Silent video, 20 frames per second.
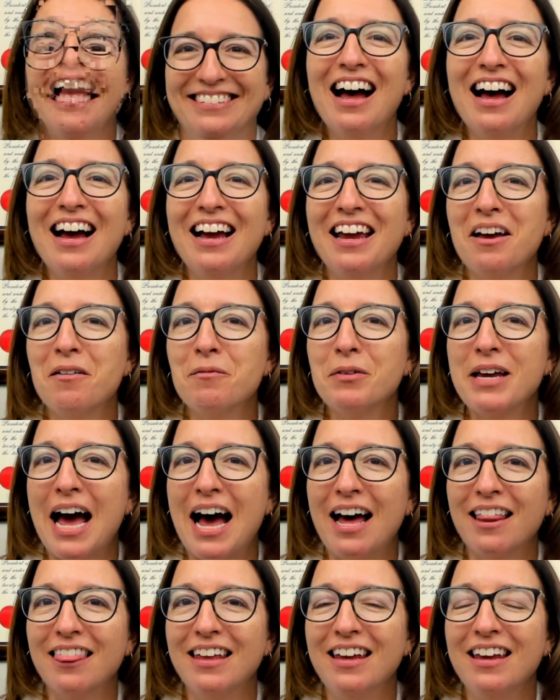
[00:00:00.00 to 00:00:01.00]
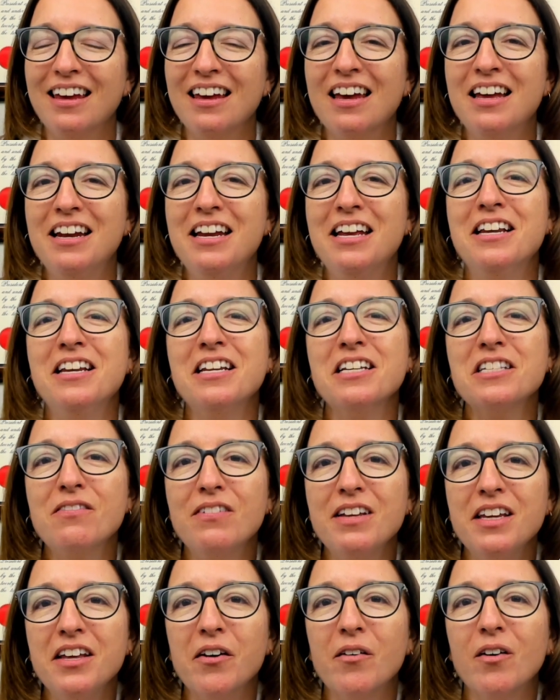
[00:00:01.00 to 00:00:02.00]
Hi, I'm Kathy, and in this
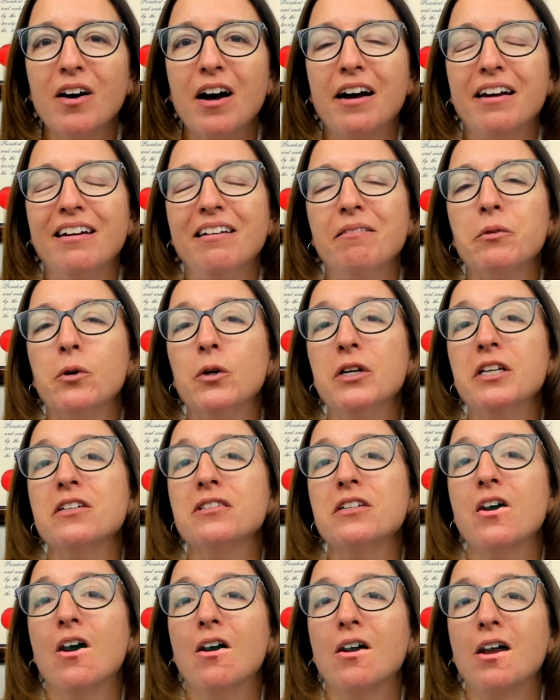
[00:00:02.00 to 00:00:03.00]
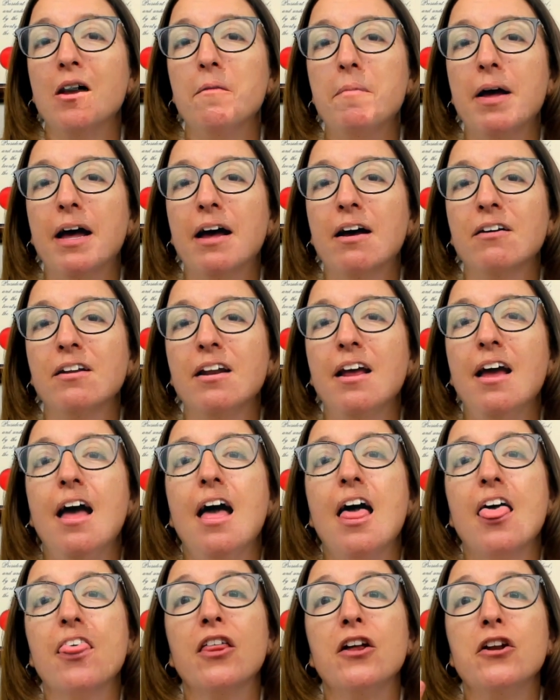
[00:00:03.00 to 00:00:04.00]
video I am going to talk about
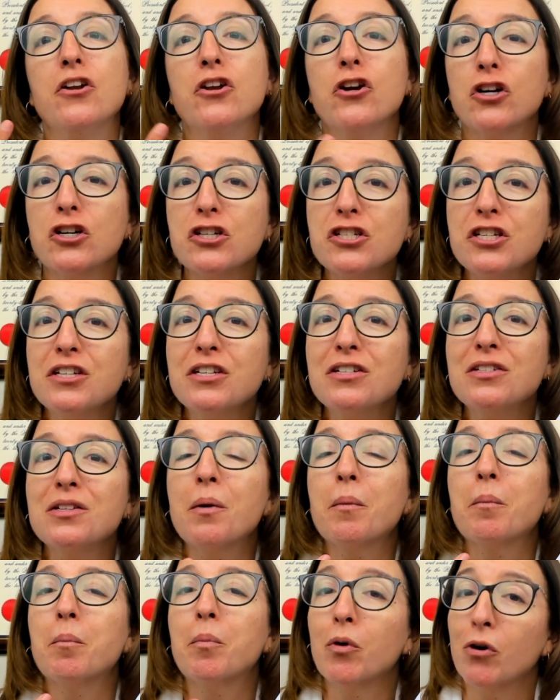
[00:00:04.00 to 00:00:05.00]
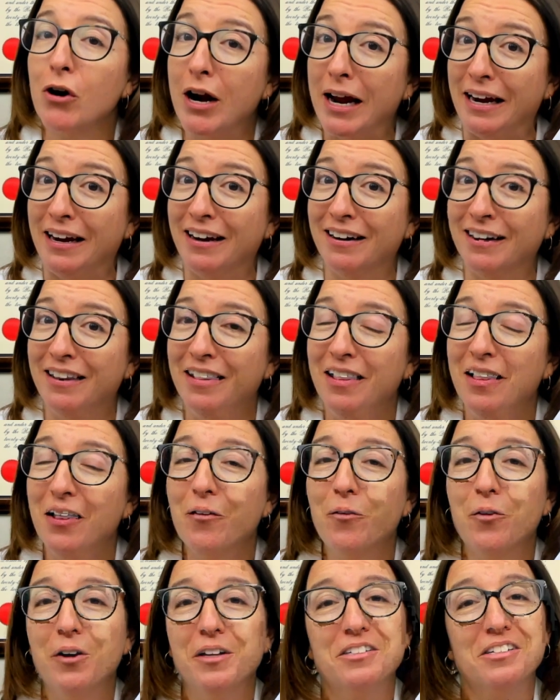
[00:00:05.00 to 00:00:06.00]
the nurse's brain,
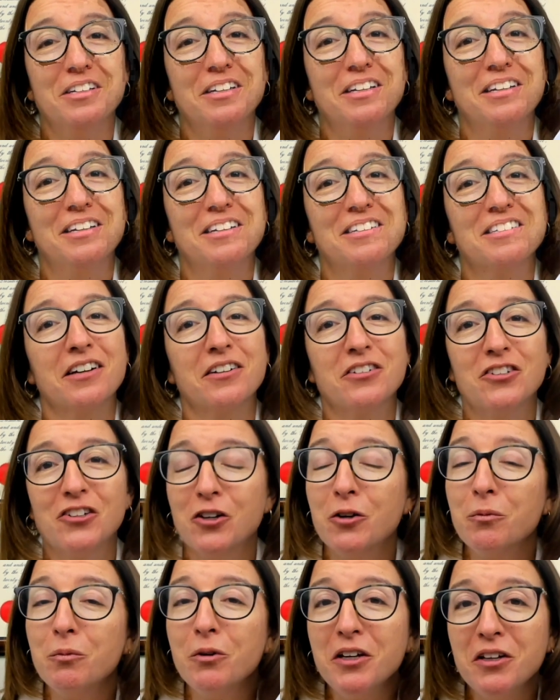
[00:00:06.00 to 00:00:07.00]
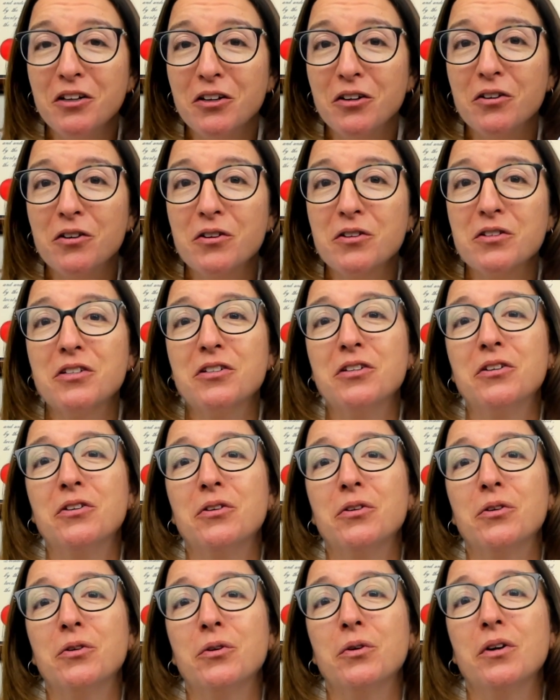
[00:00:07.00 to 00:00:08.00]
which is a term we use
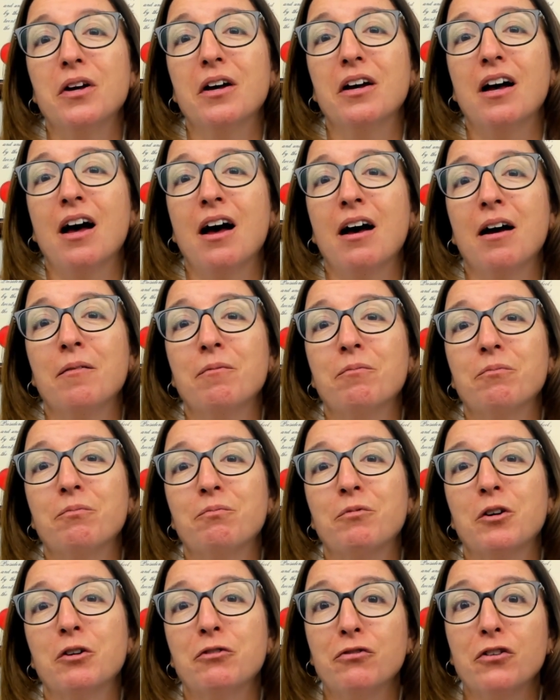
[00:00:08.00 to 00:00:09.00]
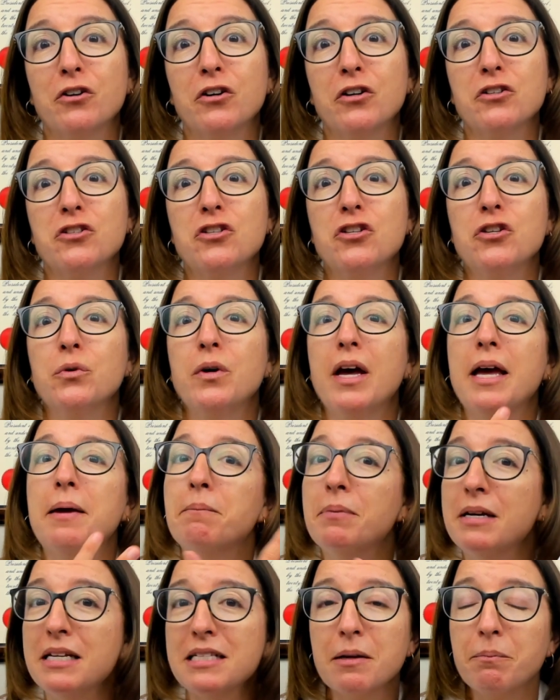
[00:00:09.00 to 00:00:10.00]
to um, refer to a
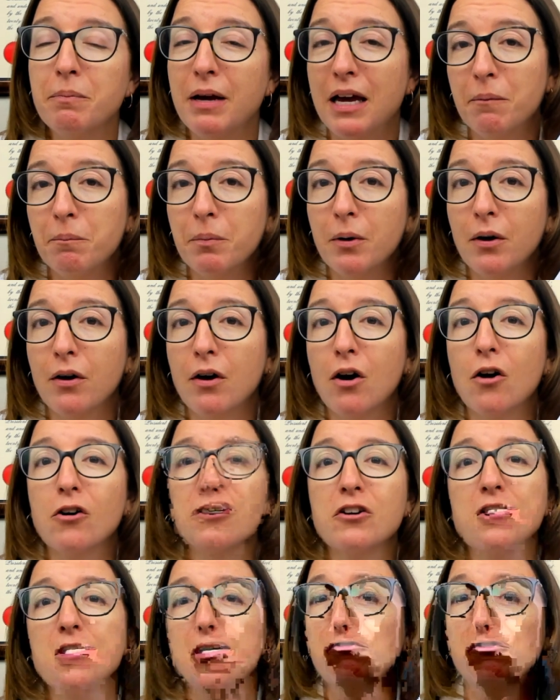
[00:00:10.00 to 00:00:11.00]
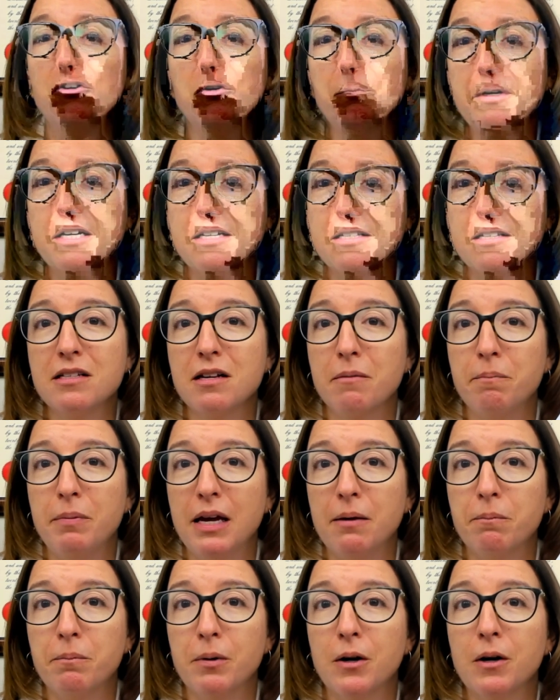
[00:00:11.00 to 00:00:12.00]
piece of paper or several pieces of
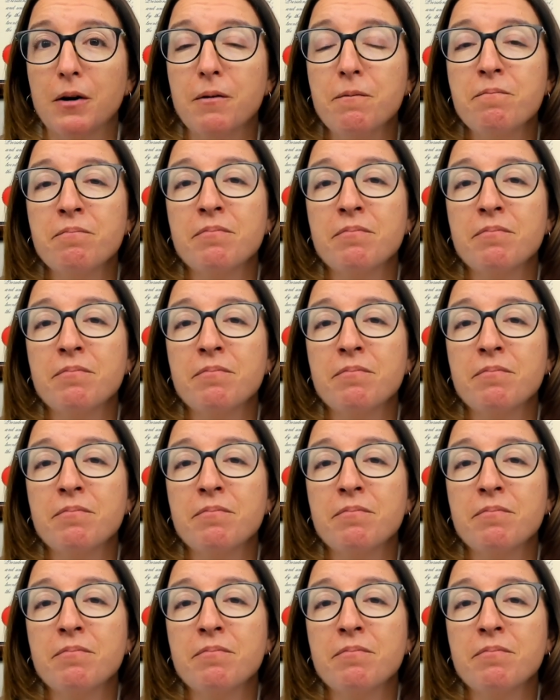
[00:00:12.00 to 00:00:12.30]
paper